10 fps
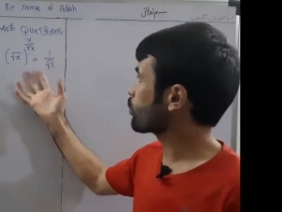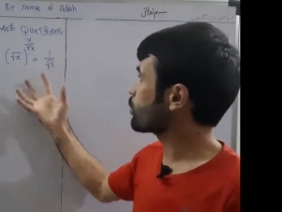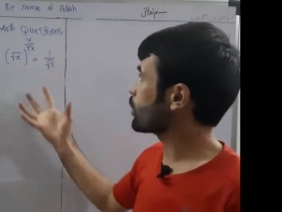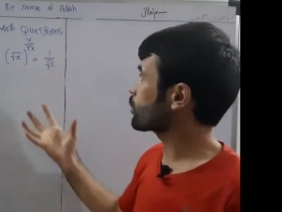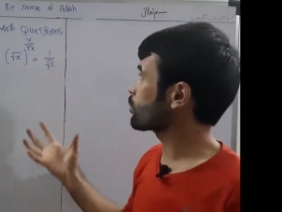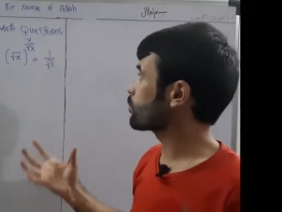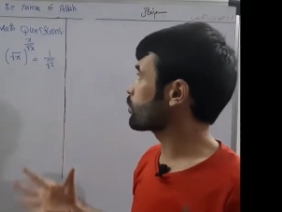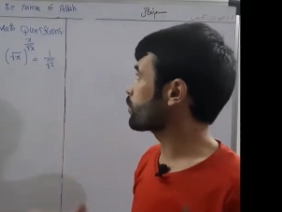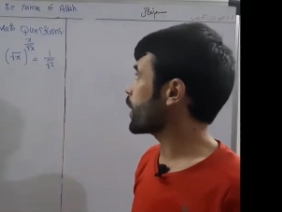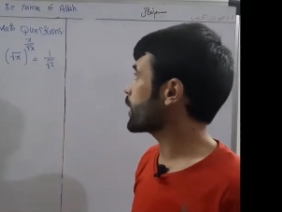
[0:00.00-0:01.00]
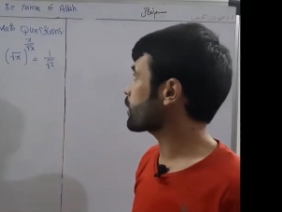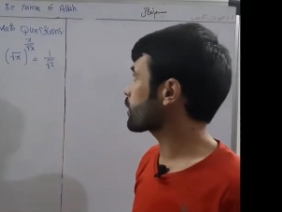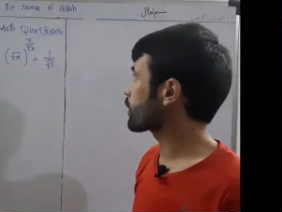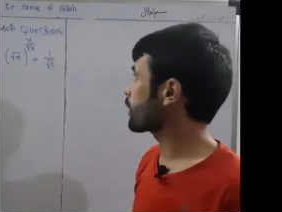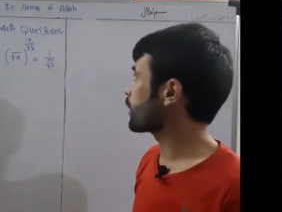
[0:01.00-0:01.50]
we want to
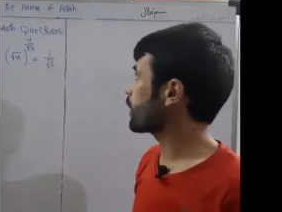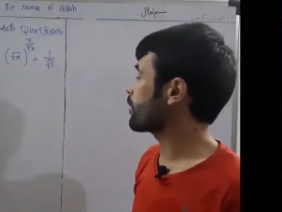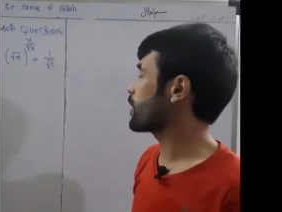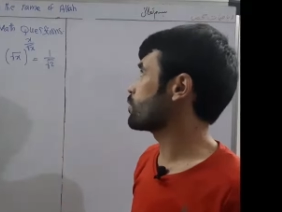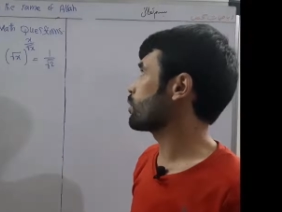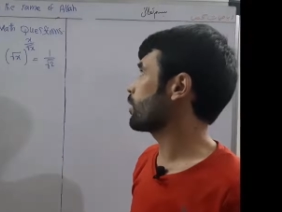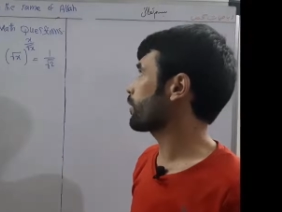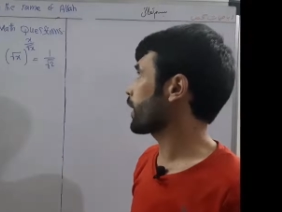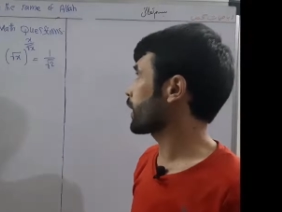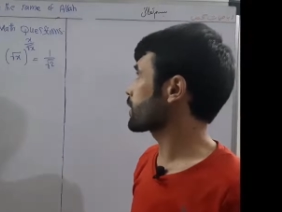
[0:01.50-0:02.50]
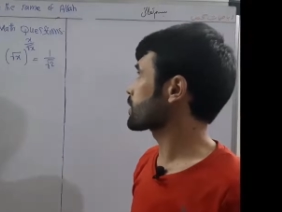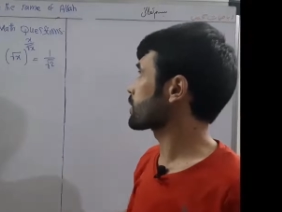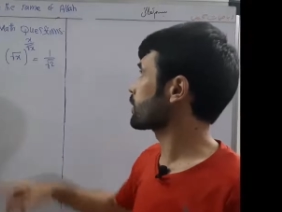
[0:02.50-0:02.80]
find the value of x.